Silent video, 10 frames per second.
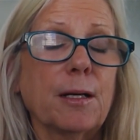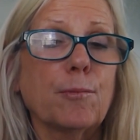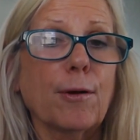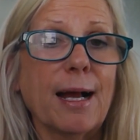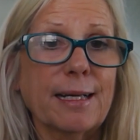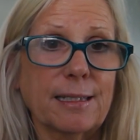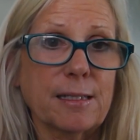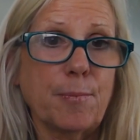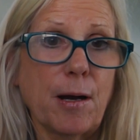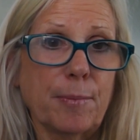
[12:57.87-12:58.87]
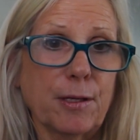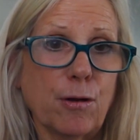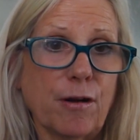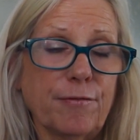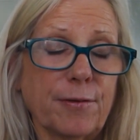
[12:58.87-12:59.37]
brackets popping
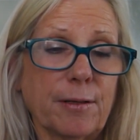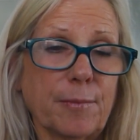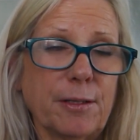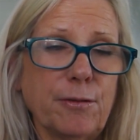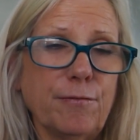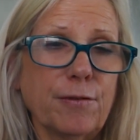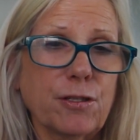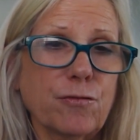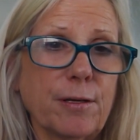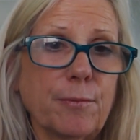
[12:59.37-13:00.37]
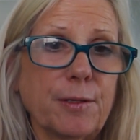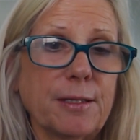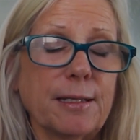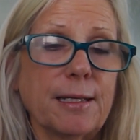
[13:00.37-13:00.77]
off, and I'm a little frustrated with the